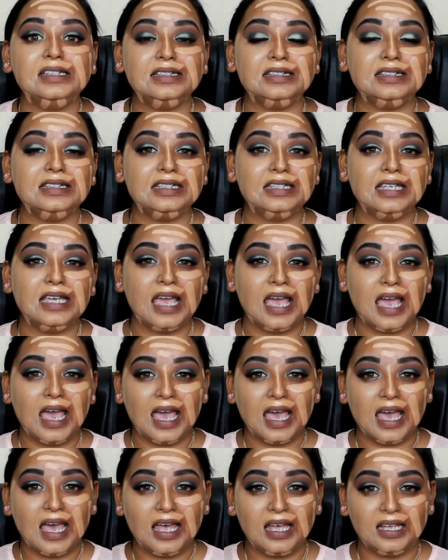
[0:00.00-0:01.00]
easy
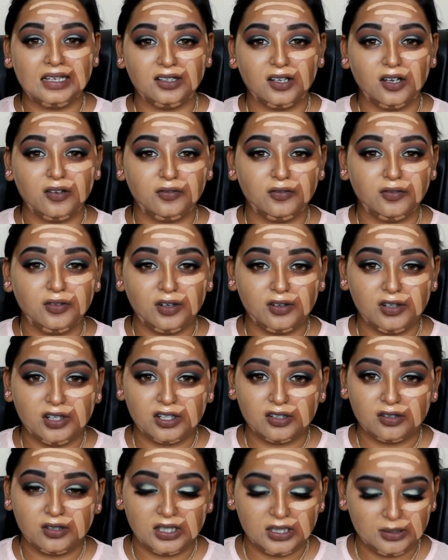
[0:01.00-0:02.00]
and very
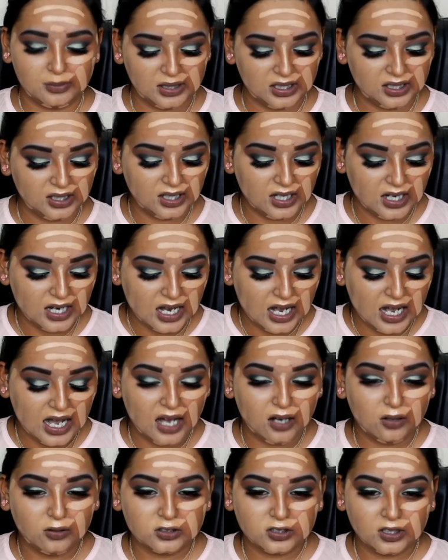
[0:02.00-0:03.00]
creamy
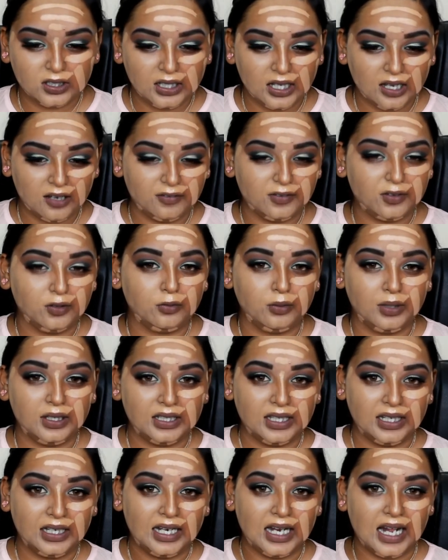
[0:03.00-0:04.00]
I also love the way
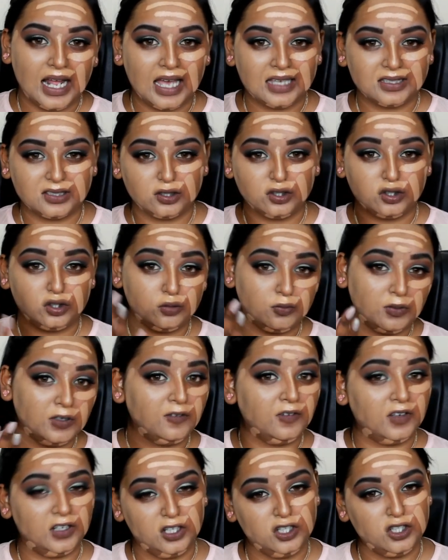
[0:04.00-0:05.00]
that it has a dewy
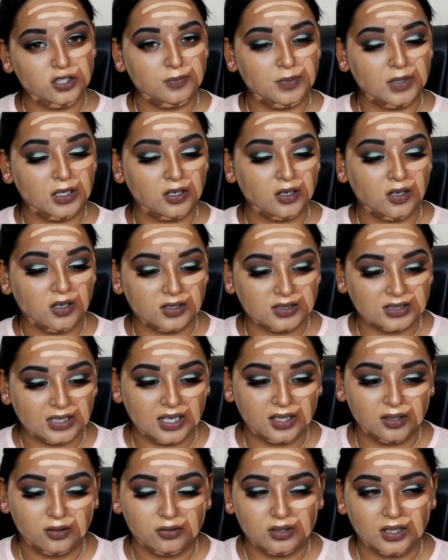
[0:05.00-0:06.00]
finish because
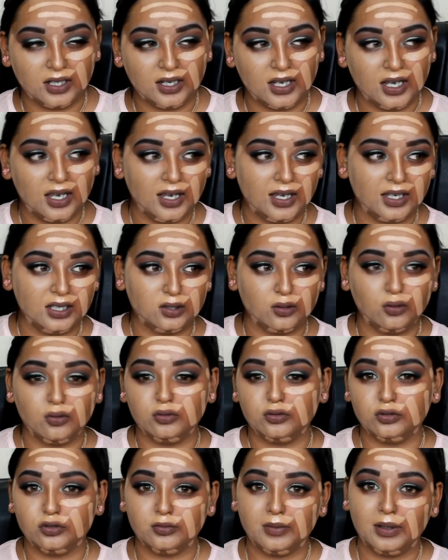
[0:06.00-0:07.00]
I know that I
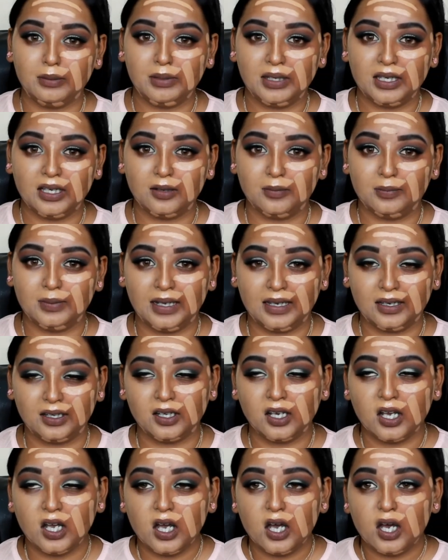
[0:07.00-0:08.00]
don't do my makeup like
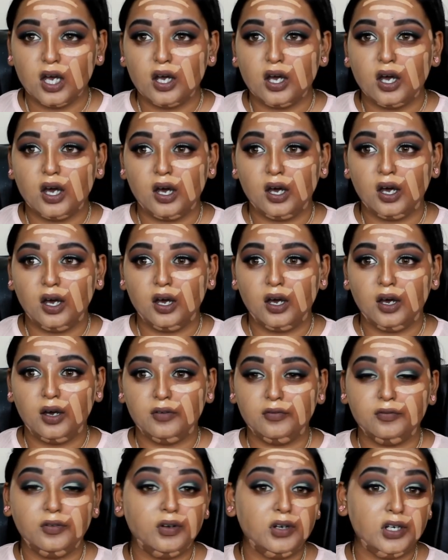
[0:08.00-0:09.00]

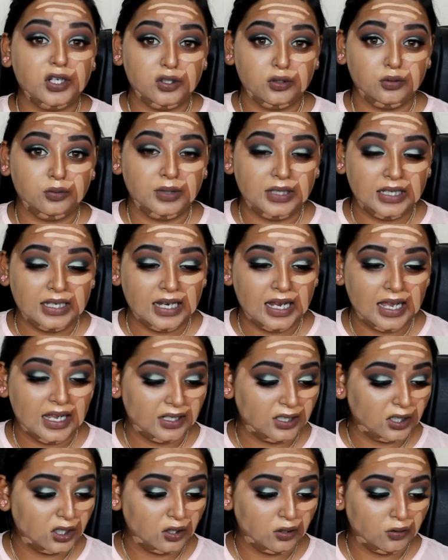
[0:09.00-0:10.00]
uh, very dewy
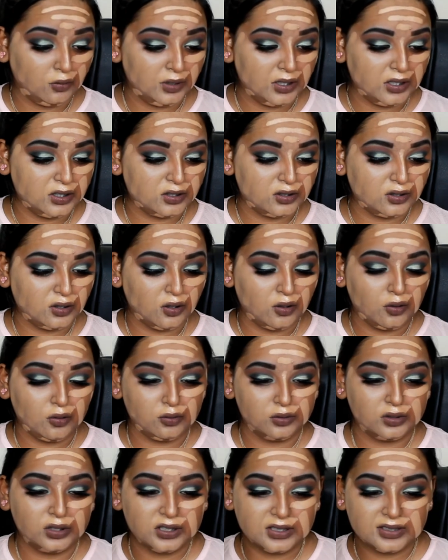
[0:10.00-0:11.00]
and glowy
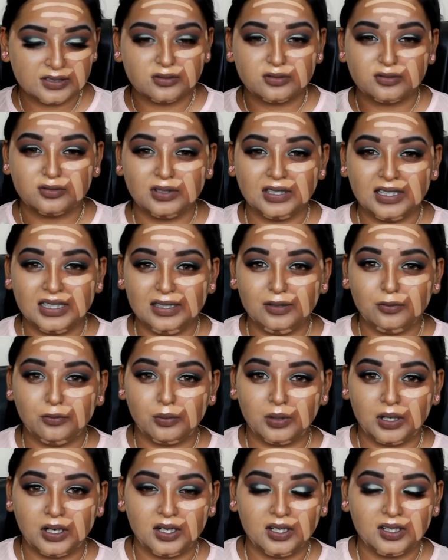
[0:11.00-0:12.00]
so this really
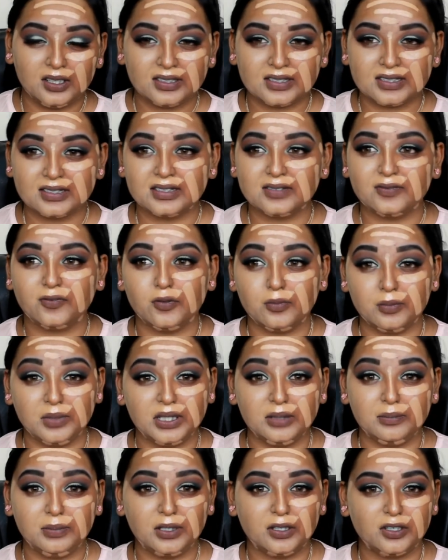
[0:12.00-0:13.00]
works for
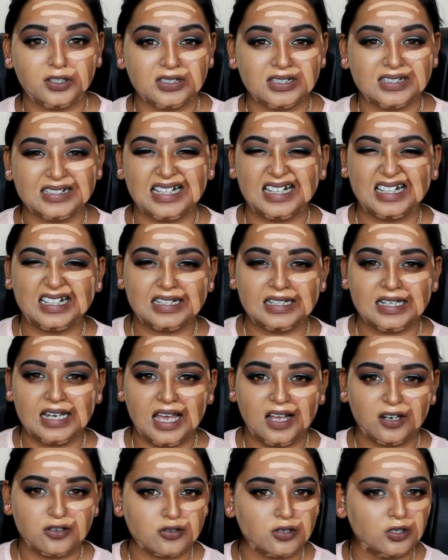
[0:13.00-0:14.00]
me because it's like a
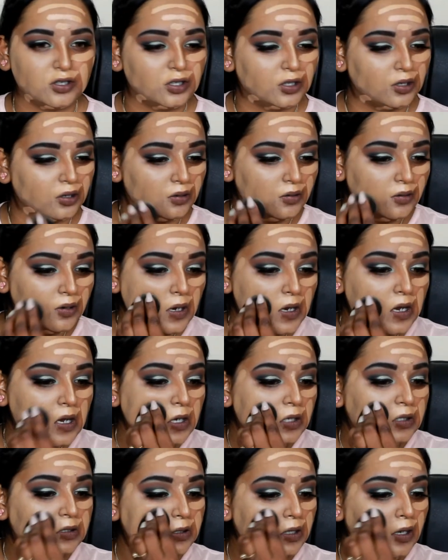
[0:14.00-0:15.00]
natural glow
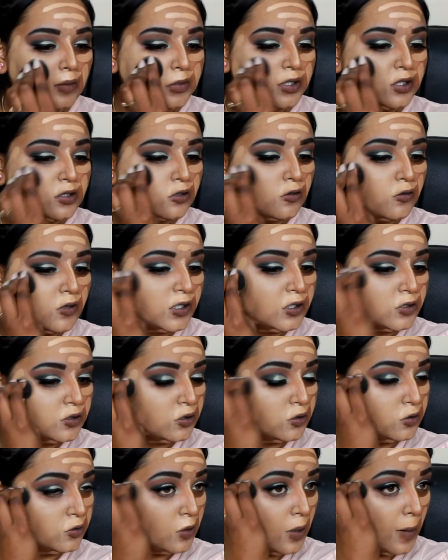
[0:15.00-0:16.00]
so I'm just going
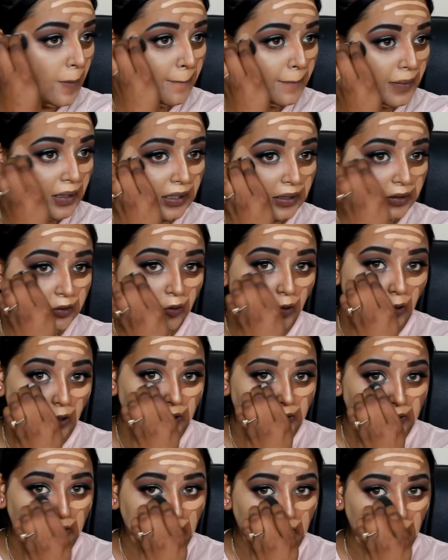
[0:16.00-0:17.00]
to blend
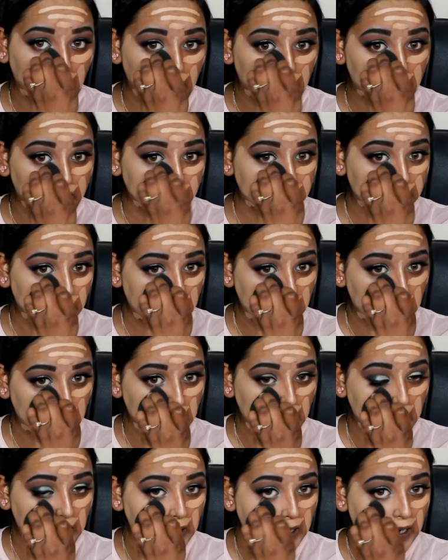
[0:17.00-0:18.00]
all that out
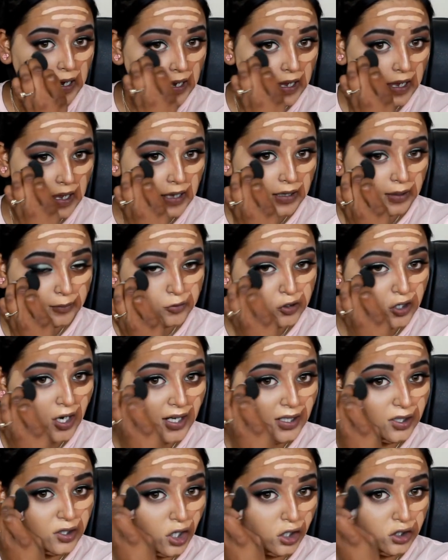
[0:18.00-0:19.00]
and I'm
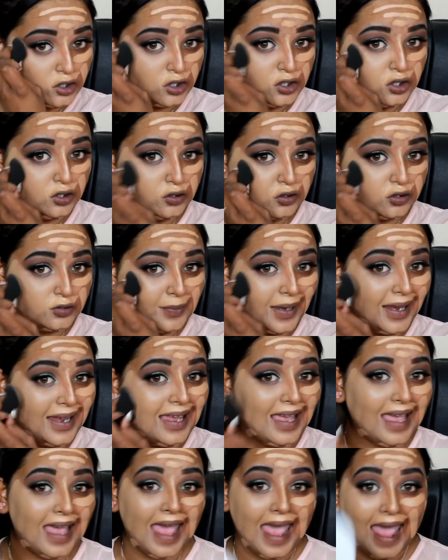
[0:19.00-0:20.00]
trying not to use my
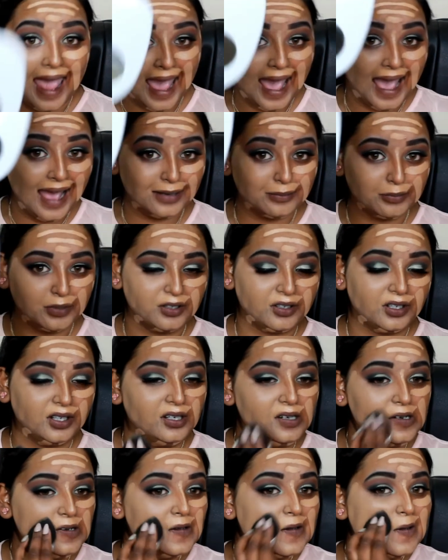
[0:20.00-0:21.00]
hand
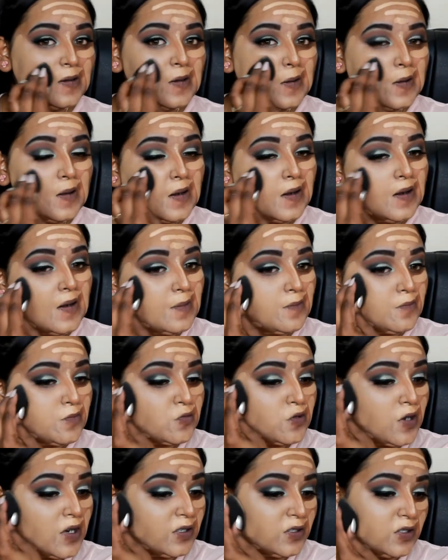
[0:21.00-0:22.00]
mirror
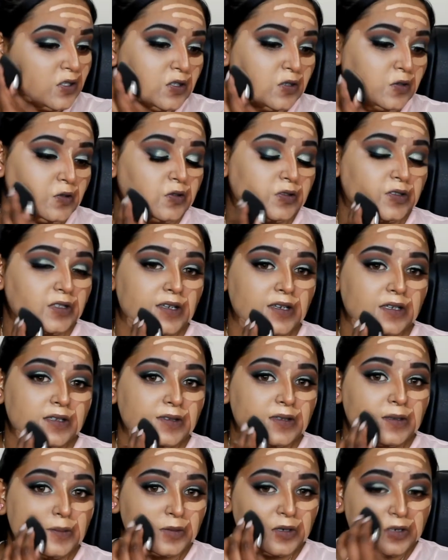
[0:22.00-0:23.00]
try to use
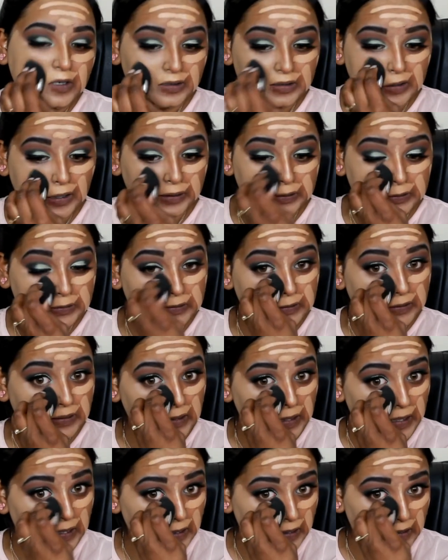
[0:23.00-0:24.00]
the mirror that's
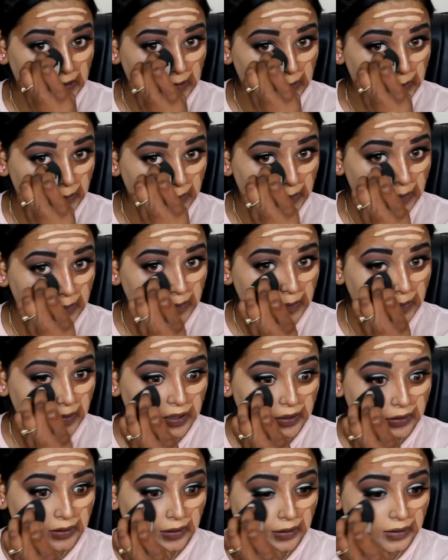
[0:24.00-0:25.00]
there but
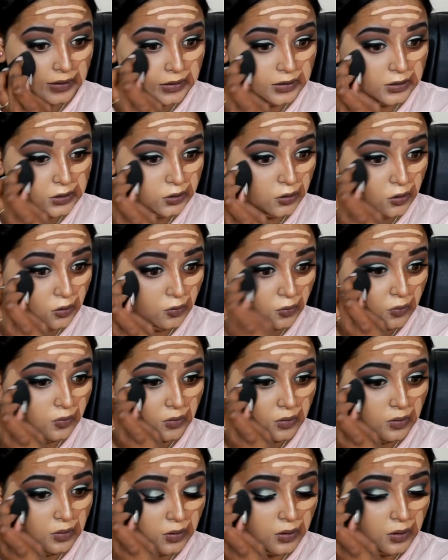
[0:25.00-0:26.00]
I think I need to go
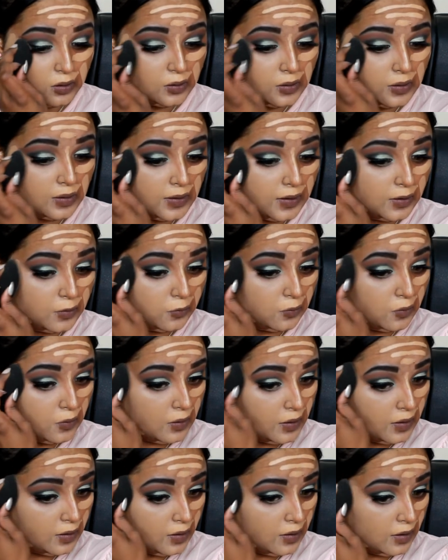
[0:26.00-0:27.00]
in
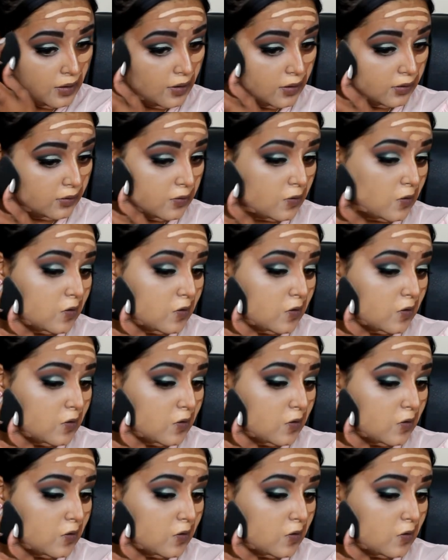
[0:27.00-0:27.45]
and